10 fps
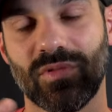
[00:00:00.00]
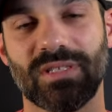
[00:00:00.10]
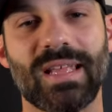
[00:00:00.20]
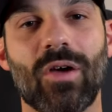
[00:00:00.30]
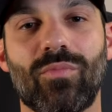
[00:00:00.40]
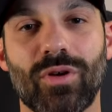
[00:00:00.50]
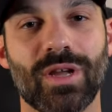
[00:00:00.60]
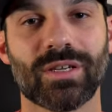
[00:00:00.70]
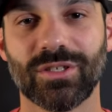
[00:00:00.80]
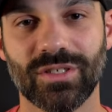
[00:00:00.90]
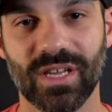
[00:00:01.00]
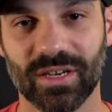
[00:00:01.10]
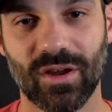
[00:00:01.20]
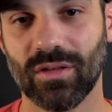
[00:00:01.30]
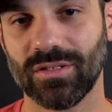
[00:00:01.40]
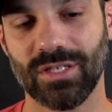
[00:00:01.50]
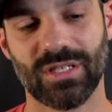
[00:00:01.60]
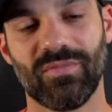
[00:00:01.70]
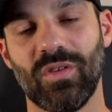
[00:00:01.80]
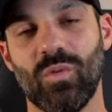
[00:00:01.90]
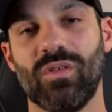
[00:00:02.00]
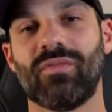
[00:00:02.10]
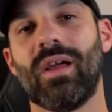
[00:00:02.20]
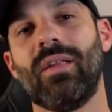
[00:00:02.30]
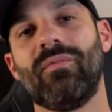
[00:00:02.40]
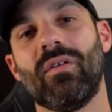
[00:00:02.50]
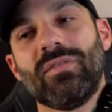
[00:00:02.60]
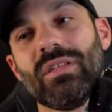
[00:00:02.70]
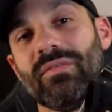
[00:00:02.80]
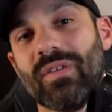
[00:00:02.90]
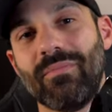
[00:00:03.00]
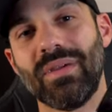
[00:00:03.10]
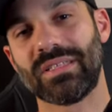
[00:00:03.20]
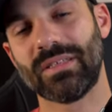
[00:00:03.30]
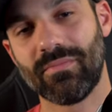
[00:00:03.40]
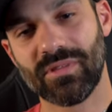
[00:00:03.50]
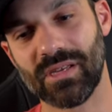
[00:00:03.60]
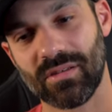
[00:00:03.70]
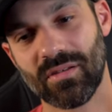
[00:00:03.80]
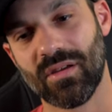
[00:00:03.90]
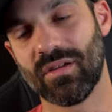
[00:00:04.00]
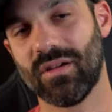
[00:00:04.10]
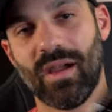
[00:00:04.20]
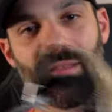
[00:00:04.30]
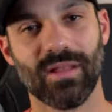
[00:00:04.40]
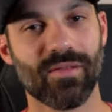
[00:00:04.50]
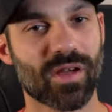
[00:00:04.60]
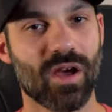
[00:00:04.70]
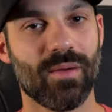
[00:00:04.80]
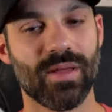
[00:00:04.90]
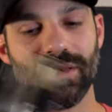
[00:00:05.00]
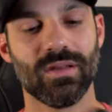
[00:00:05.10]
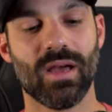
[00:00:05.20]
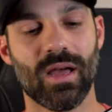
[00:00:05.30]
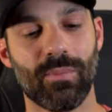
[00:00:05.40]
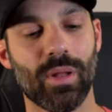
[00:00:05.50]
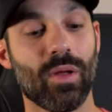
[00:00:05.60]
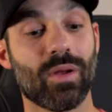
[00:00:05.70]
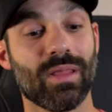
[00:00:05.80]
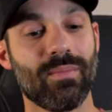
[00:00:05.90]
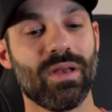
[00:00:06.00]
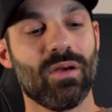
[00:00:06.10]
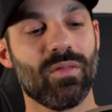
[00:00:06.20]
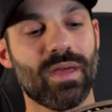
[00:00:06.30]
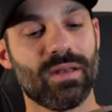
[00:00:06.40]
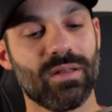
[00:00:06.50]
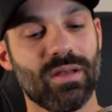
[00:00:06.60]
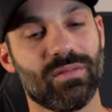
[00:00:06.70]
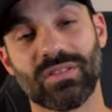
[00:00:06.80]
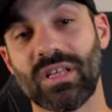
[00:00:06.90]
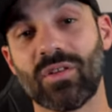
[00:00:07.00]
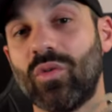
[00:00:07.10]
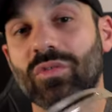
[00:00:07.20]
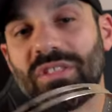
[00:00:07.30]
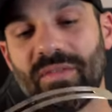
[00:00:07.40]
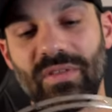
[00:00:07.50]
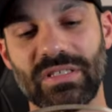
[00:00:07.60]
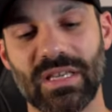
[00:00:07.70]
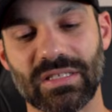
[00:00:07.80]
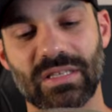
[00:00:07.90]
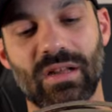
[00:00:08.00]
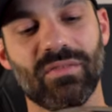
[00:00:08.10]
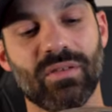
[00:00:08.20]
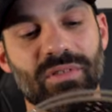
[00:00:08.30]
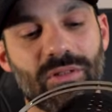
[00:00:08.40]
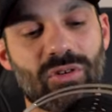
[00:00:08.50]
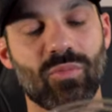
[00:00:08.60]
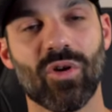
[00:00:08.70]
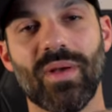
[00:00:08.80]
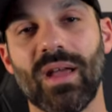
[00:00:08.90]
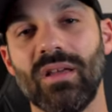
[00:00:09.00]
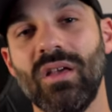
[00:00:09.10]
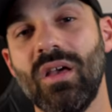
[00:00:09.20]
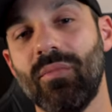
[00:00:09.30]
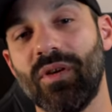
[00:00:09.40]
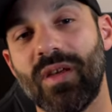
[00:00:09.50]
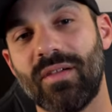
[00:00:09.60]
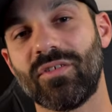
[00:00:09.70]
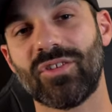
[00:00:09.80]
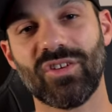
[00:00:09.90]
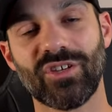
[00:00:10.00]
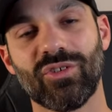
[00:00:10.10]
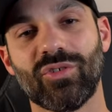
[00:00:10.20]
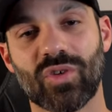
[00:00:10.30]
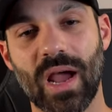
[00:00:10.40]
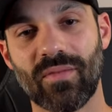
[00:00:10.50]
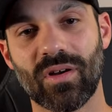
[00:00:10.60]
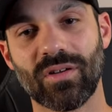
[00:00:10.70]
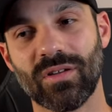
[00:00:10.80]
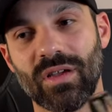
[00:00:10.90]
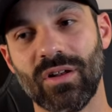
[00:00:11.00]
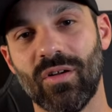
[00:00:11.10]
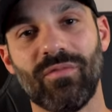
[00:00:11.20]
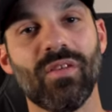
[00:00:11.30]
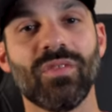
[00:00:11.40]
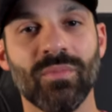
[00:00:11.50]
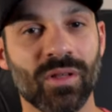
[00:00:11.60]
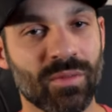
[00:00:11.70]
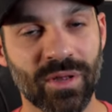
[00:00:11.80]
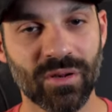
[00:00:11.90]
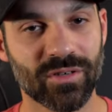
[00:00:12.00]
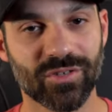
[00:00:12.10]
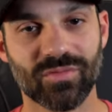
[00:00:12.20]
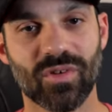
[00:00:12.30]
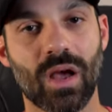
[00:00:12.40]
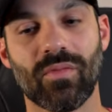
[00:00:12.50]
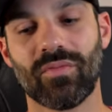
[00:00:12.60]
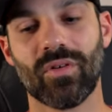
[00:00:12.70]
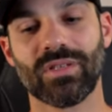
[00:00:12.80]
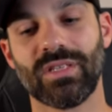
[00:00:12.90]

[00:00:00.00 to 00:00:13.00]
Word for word: sound production technologies, if you will, for headphones. And if I miss something, I'd love a comment uh, below to let me know that this other cool stuff exists and I'd love to learn more about it. But you have your traditional driver, you know, a 50 millimeter driver, for